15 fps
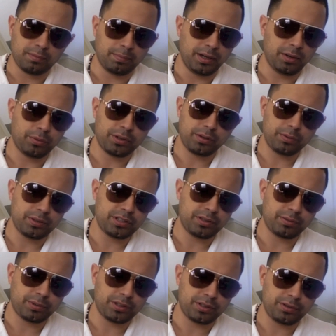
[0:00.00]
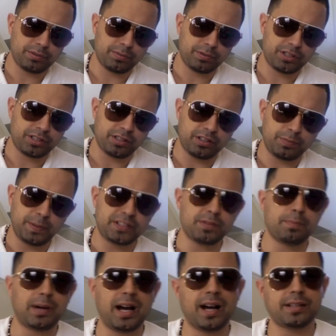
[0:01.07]
But we're just gonna speak
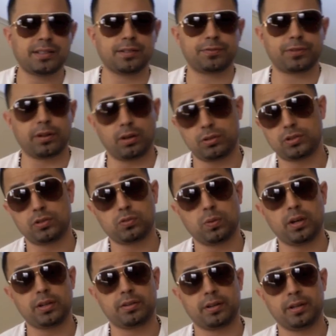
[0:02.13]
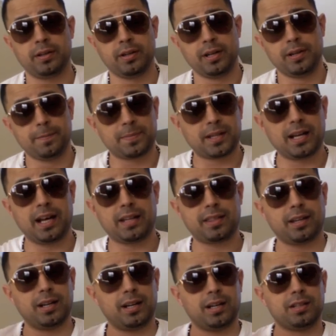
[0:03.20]
some boxing. For those who's wondering, got
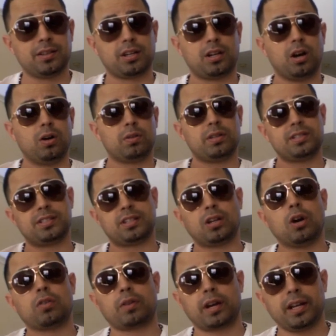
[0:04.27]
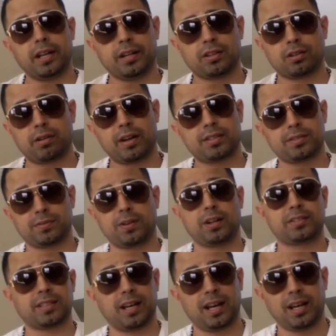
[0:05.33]
the GOAT. This is the GOAT right here, the greatest of
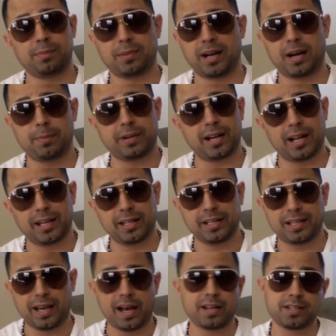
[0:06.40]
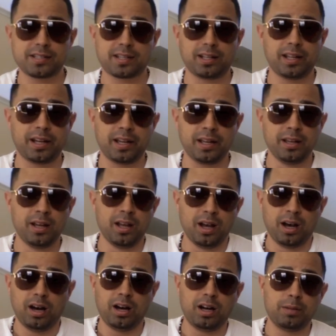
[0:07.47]
all time, Muhammad Ali, Cassius Clay.
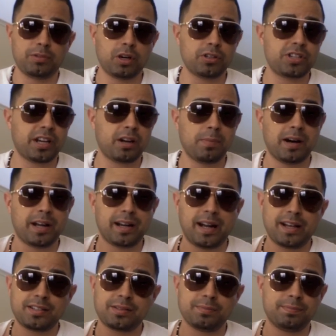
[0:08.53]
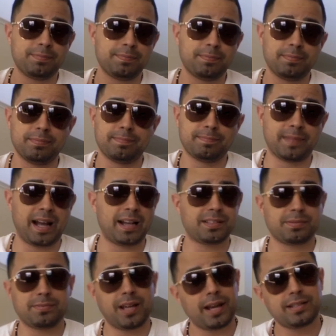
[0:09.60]
Dolce & Gabbana has some
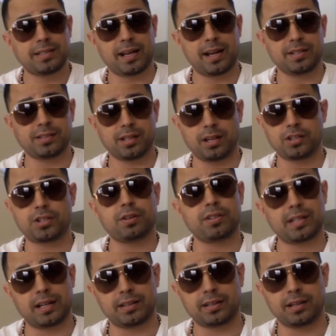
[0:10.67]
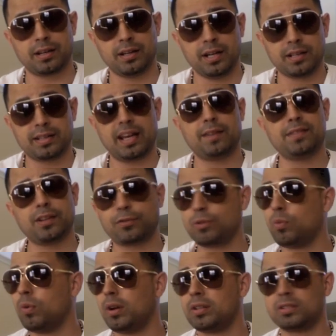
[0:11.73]
nice ass shirts out there. They have
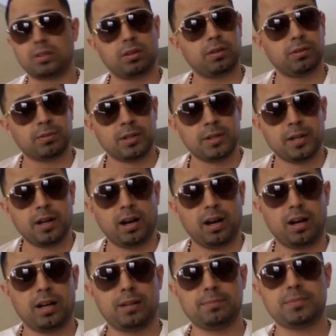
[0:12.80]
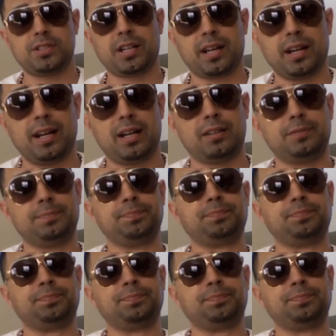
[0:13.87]
different ones, so check it out.